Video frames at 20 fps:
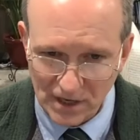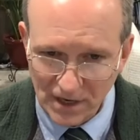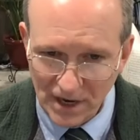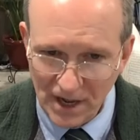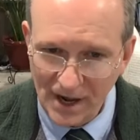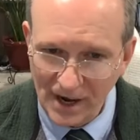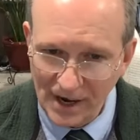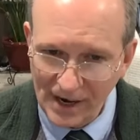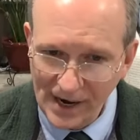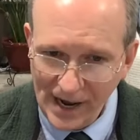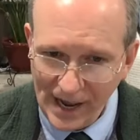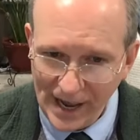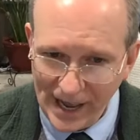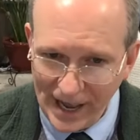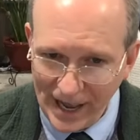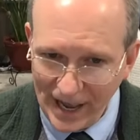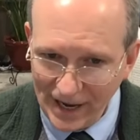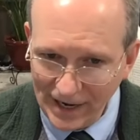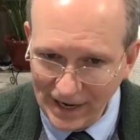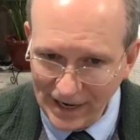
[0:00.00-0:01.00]
And
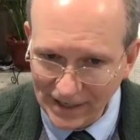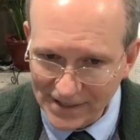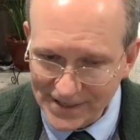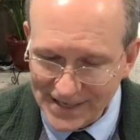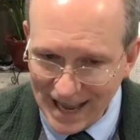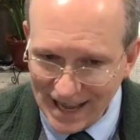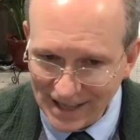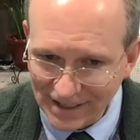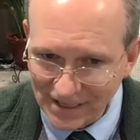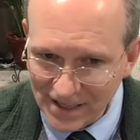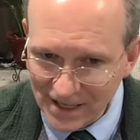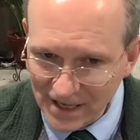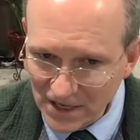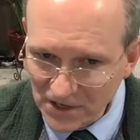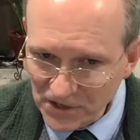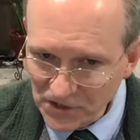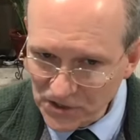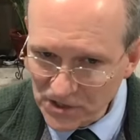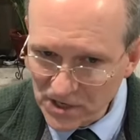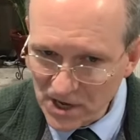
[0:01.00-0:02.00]
it's at
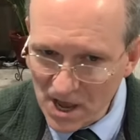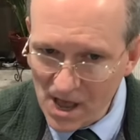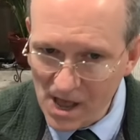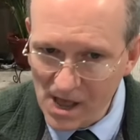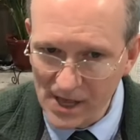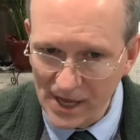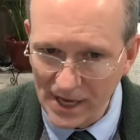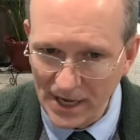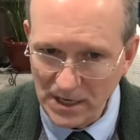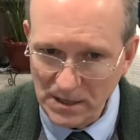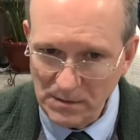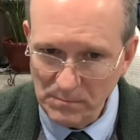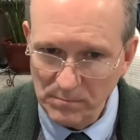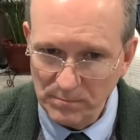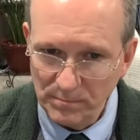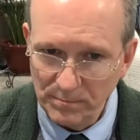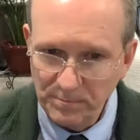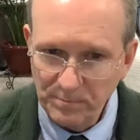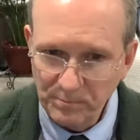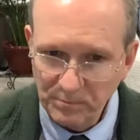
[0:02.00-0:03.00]
this
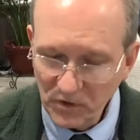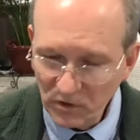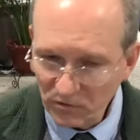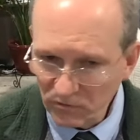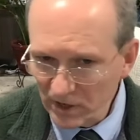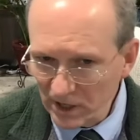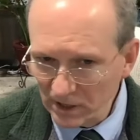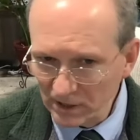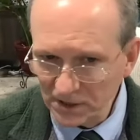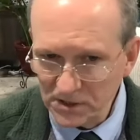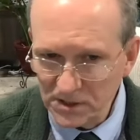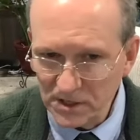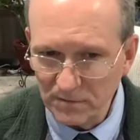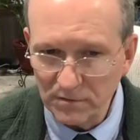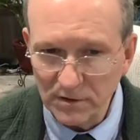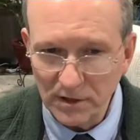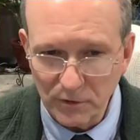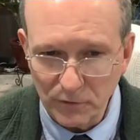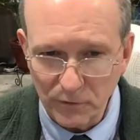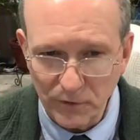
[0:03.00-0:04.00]
time,
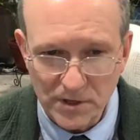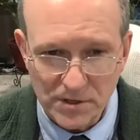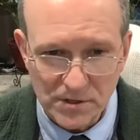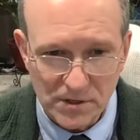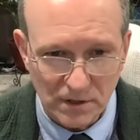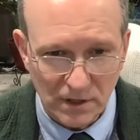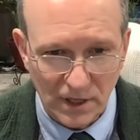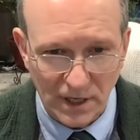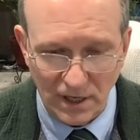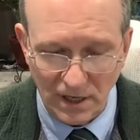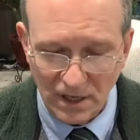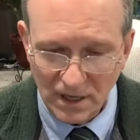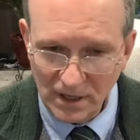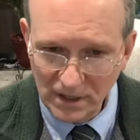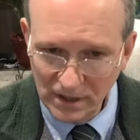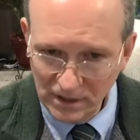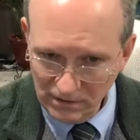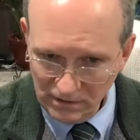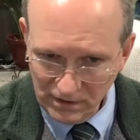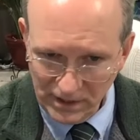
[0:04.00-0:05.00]
relatively recently,
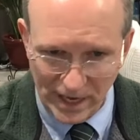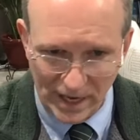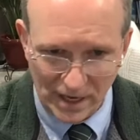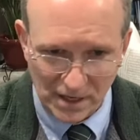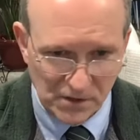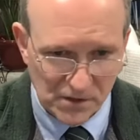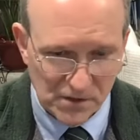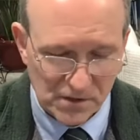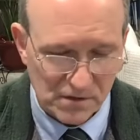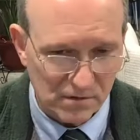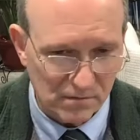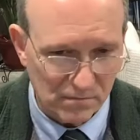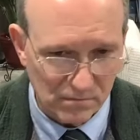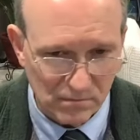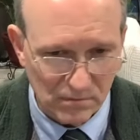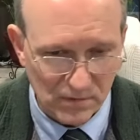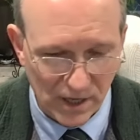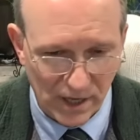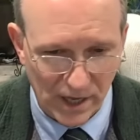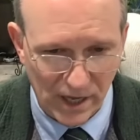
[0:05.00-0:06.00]
yes,
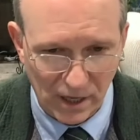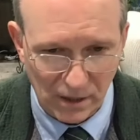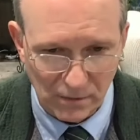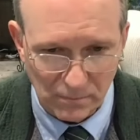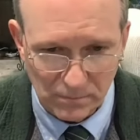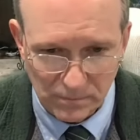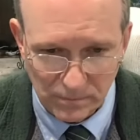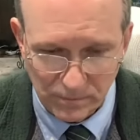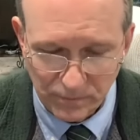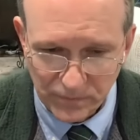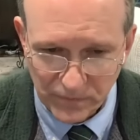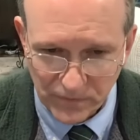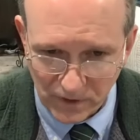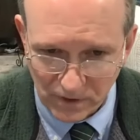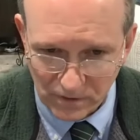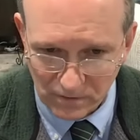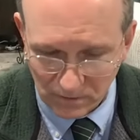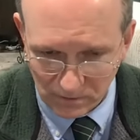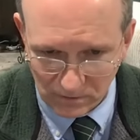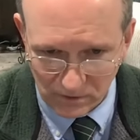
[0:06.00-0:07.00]
back in
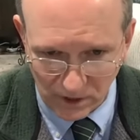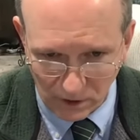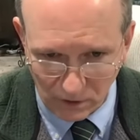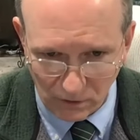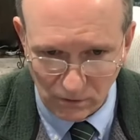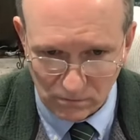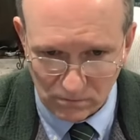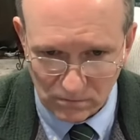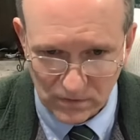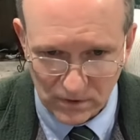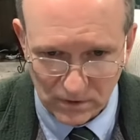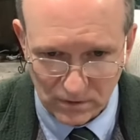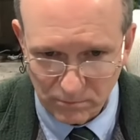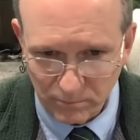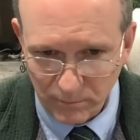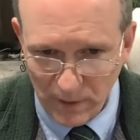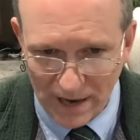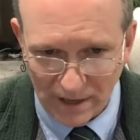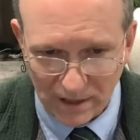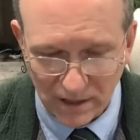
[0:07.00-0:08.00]

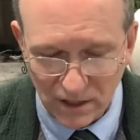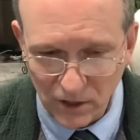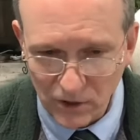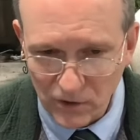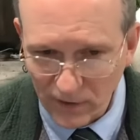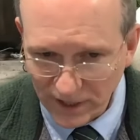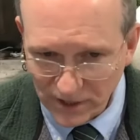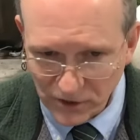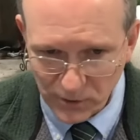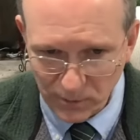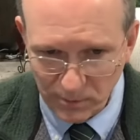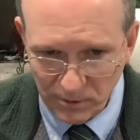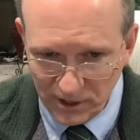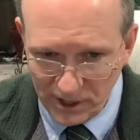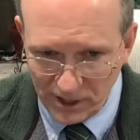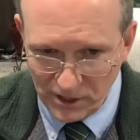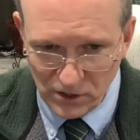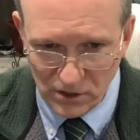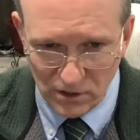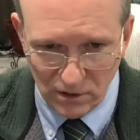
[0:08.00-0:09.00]
the Great
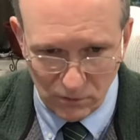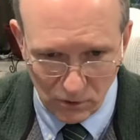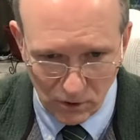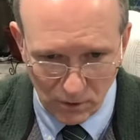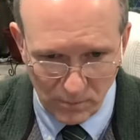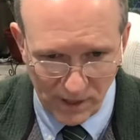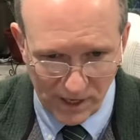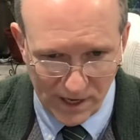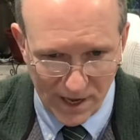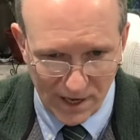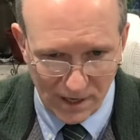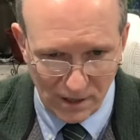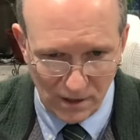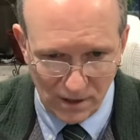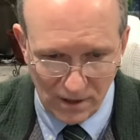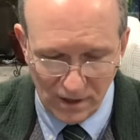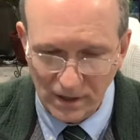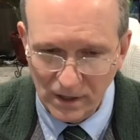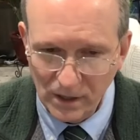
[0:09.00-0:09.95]
Tribulation, the Lord began